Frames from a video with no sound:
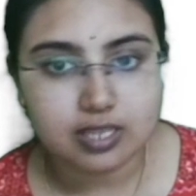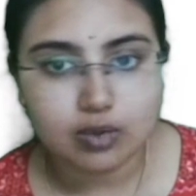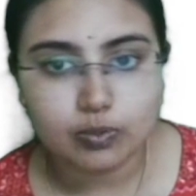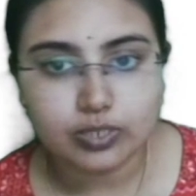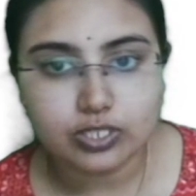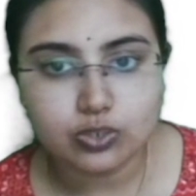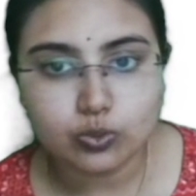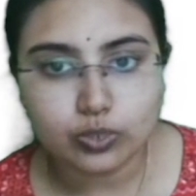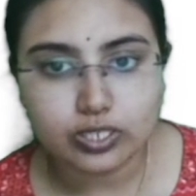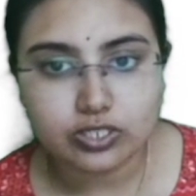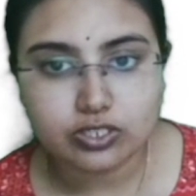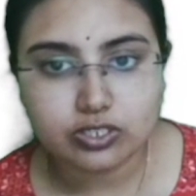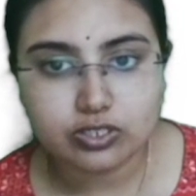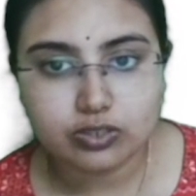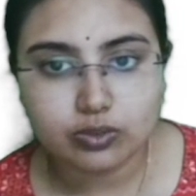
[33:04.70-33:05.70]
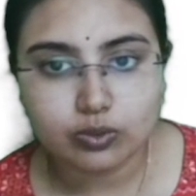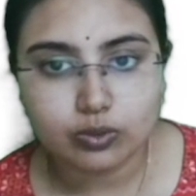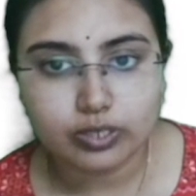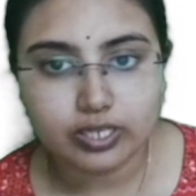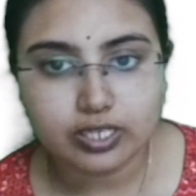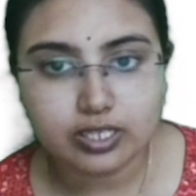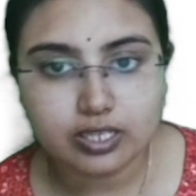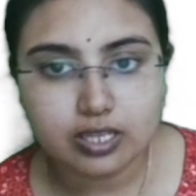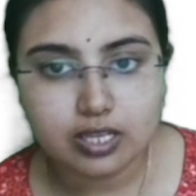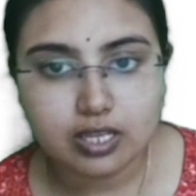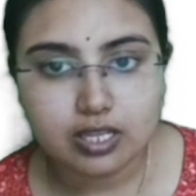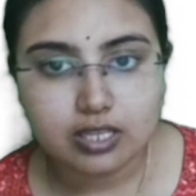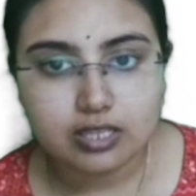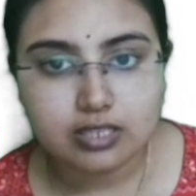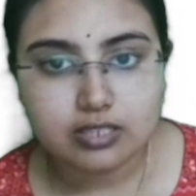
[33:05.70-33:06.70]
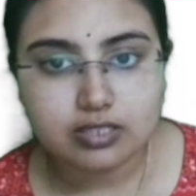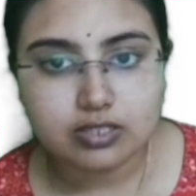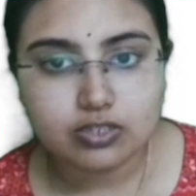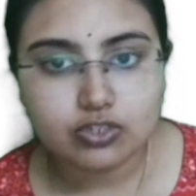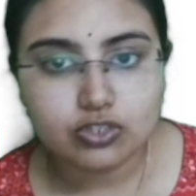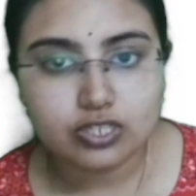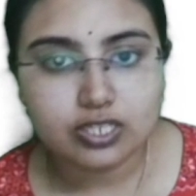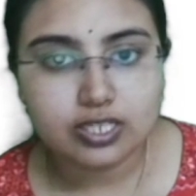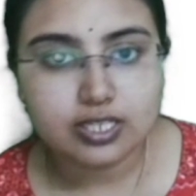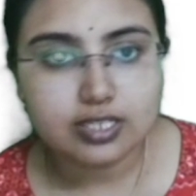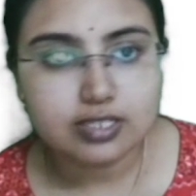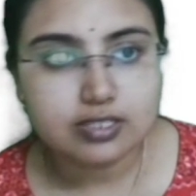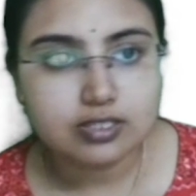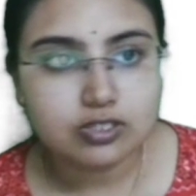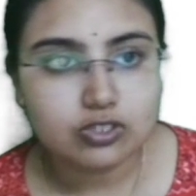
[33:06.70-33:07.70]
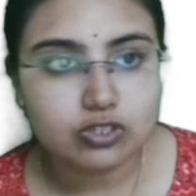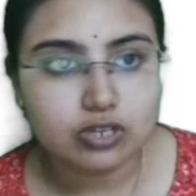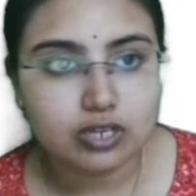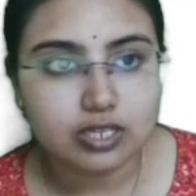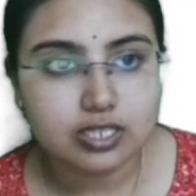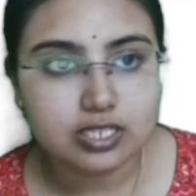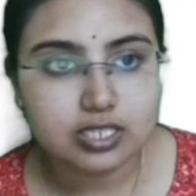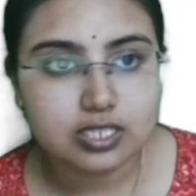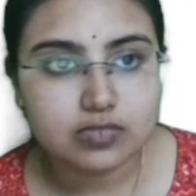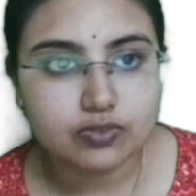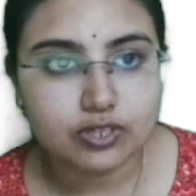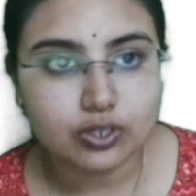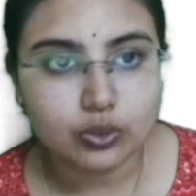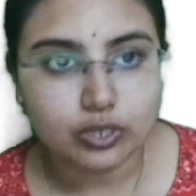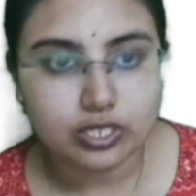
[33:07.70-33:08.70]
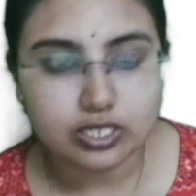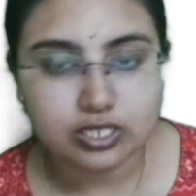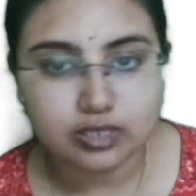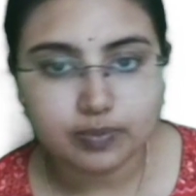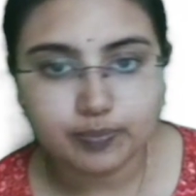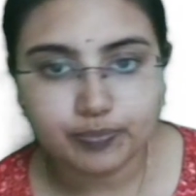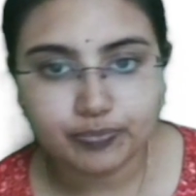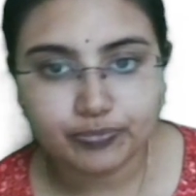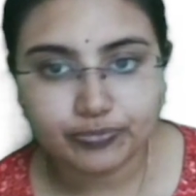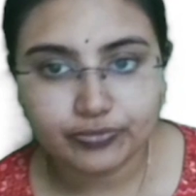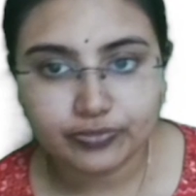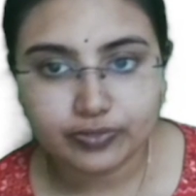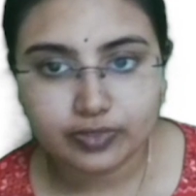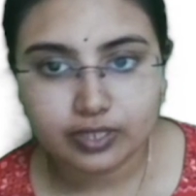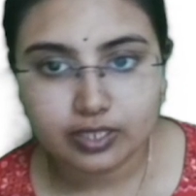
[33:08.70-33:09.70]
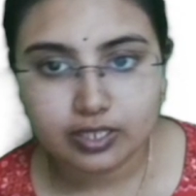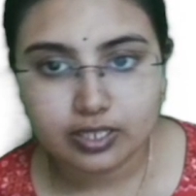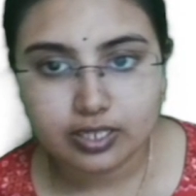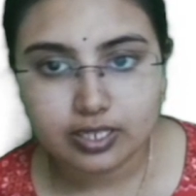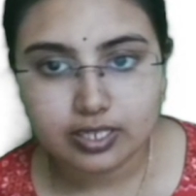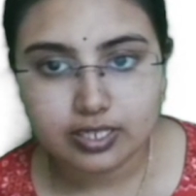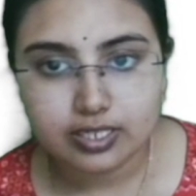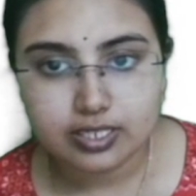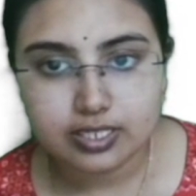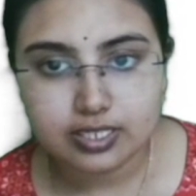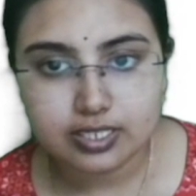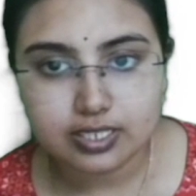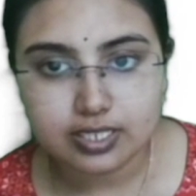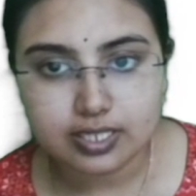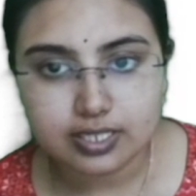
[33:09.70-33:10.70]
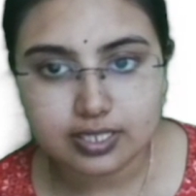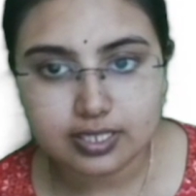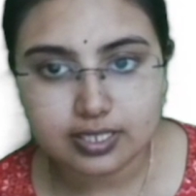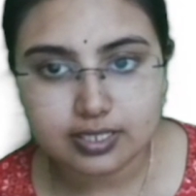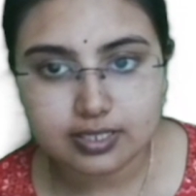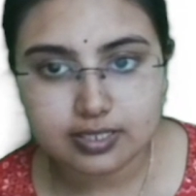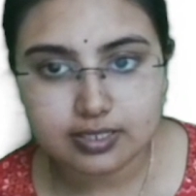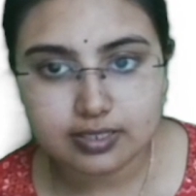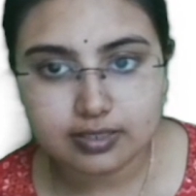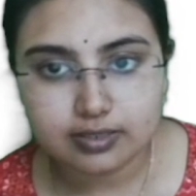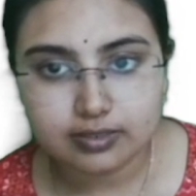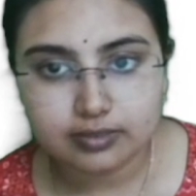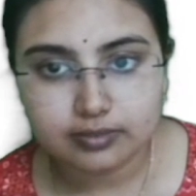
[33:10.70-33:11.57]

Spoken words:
That's how we do it. Okay. The surgery is transsphenoidal. It is TSS.